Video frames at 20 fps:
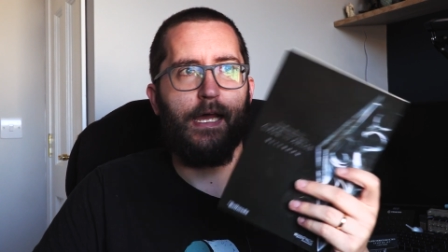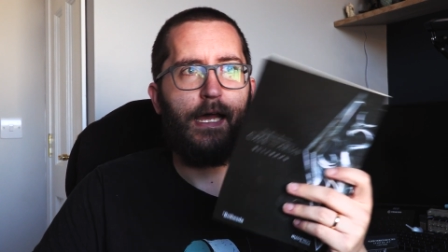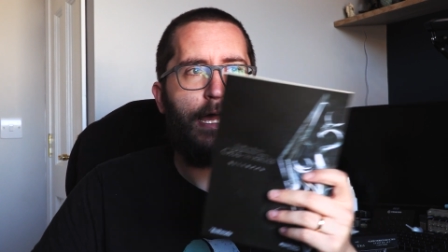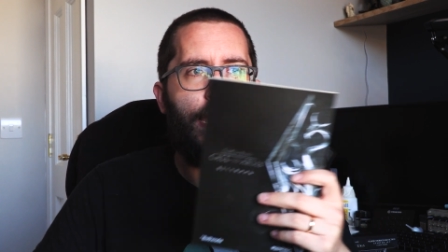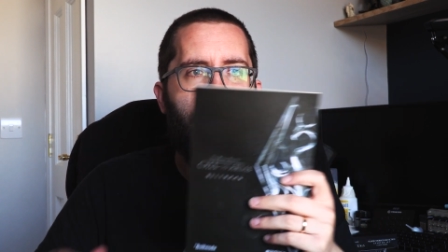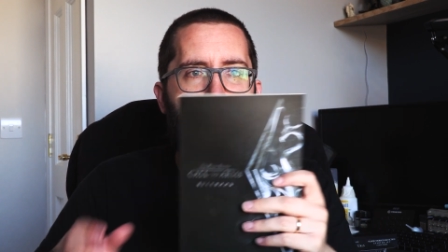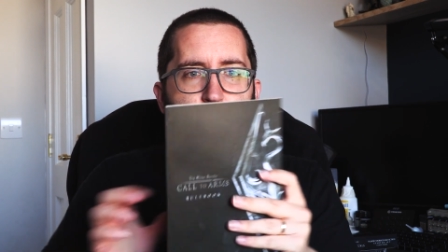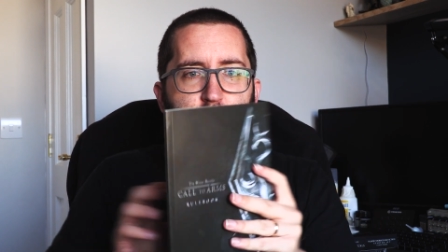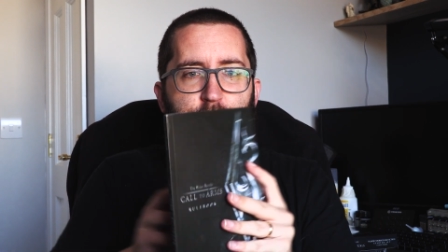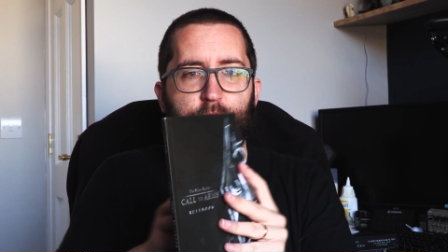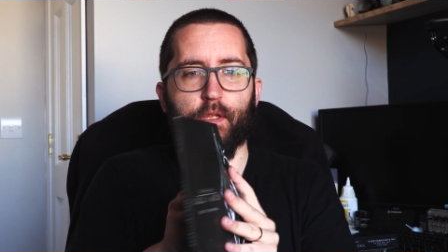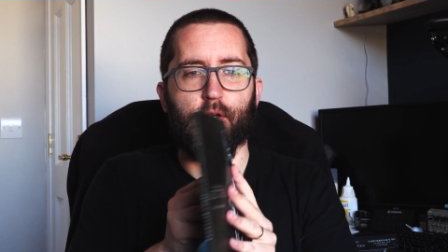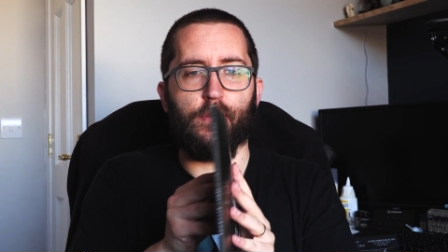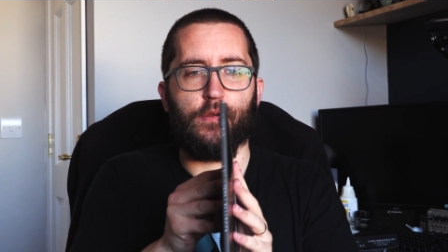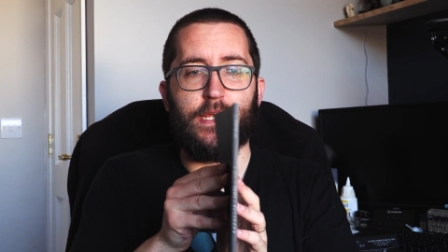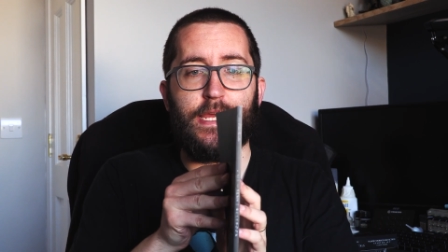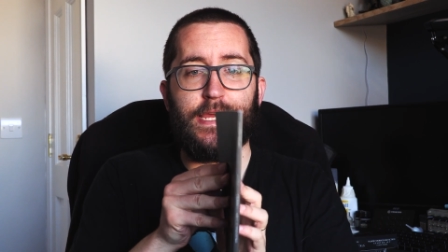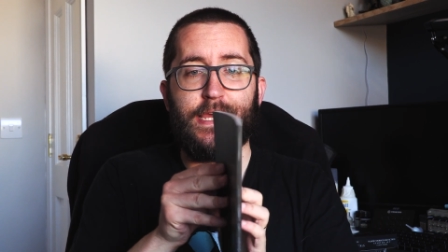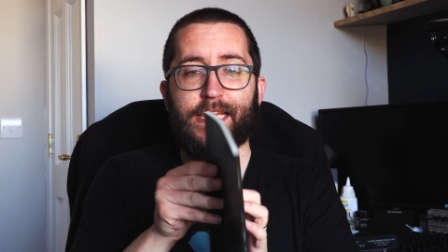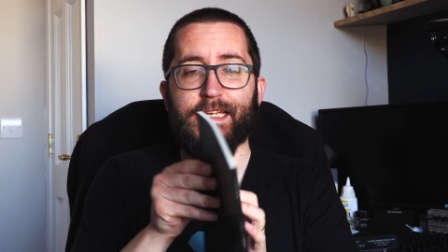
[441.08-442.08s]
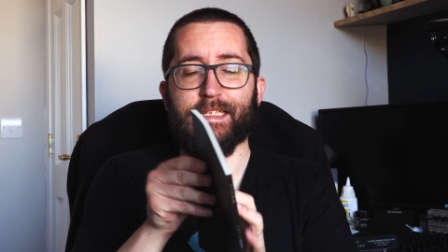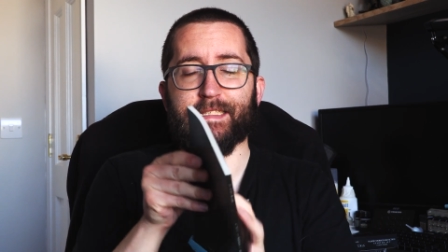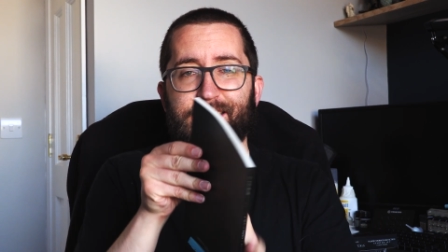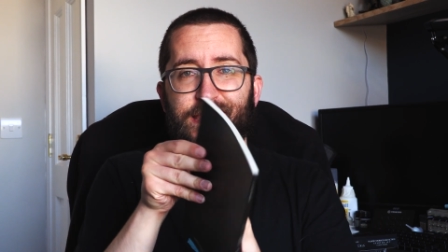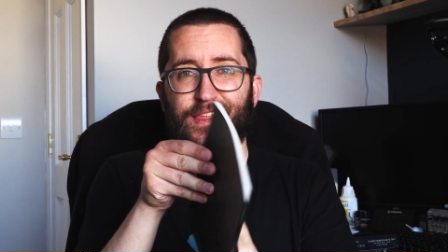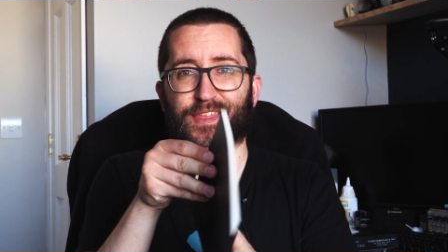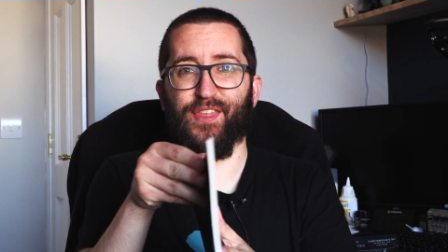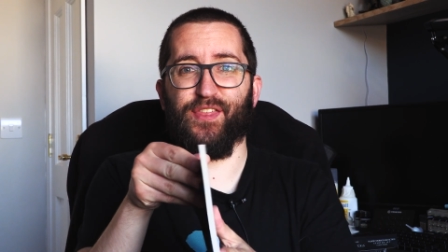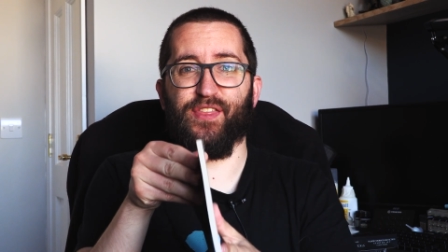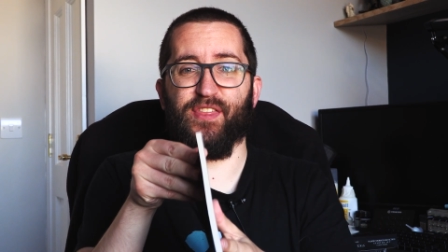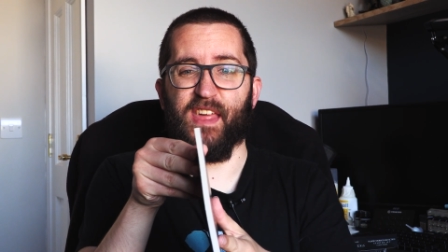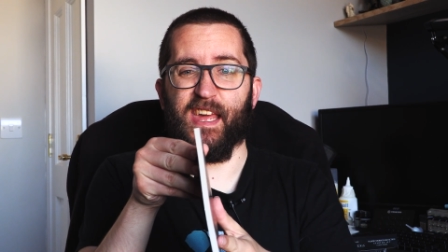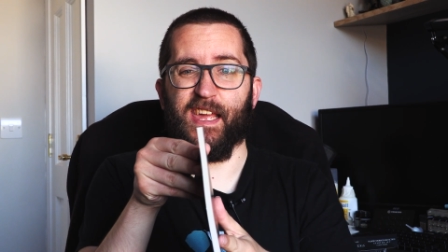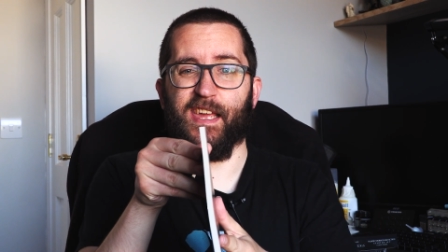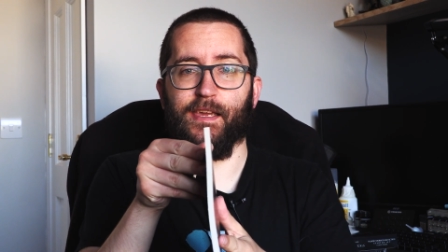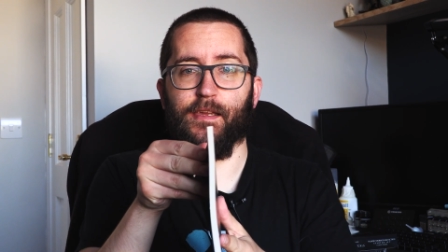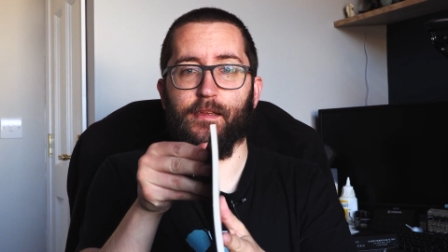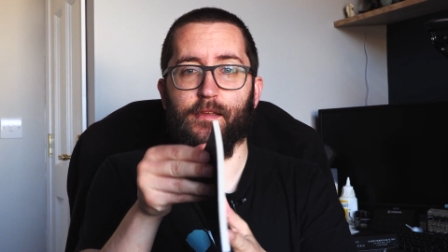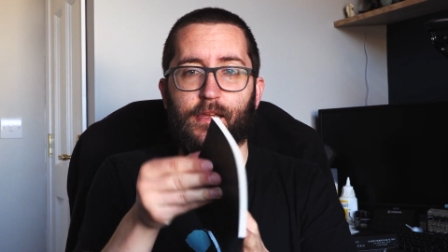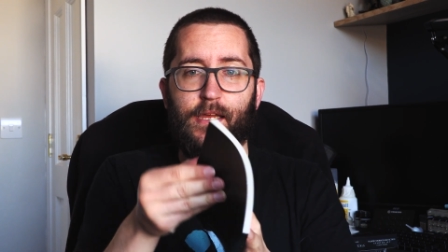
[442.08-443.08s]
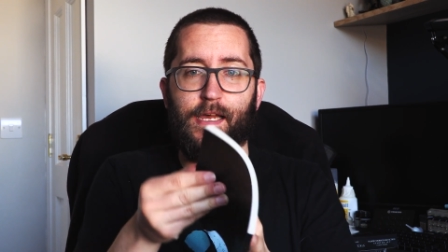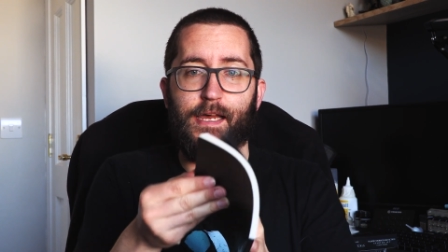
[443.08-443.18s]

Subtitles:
It is thick,